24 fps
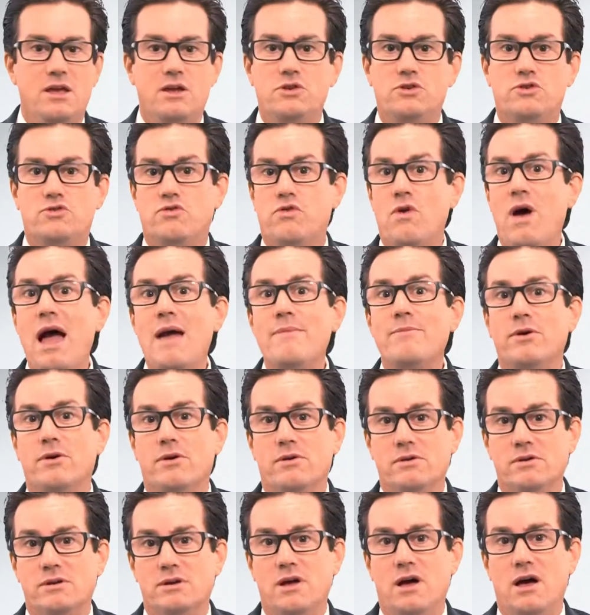
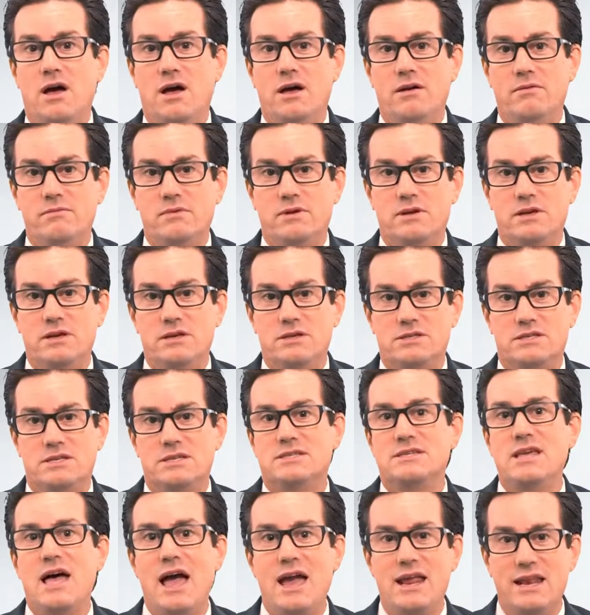tribal
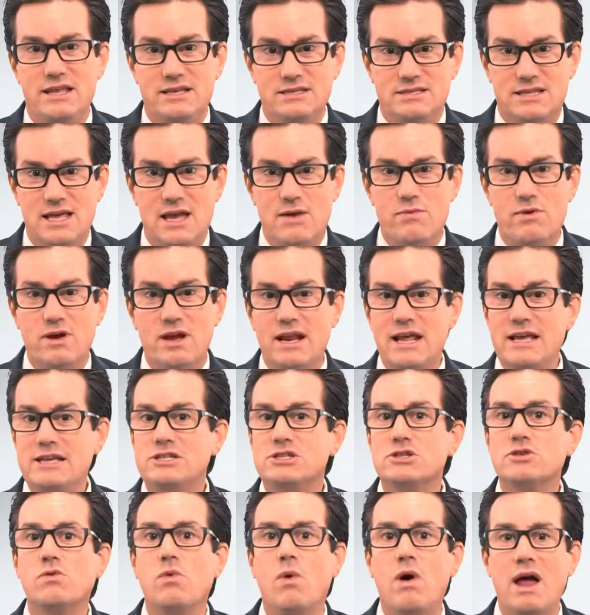societies, they were in a
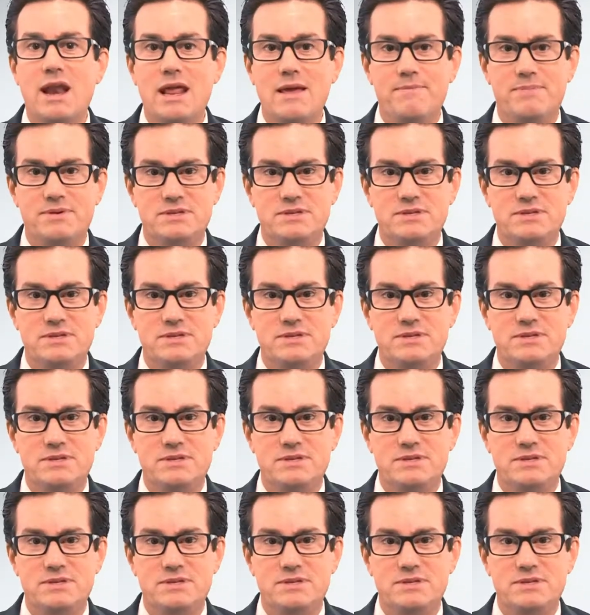squatting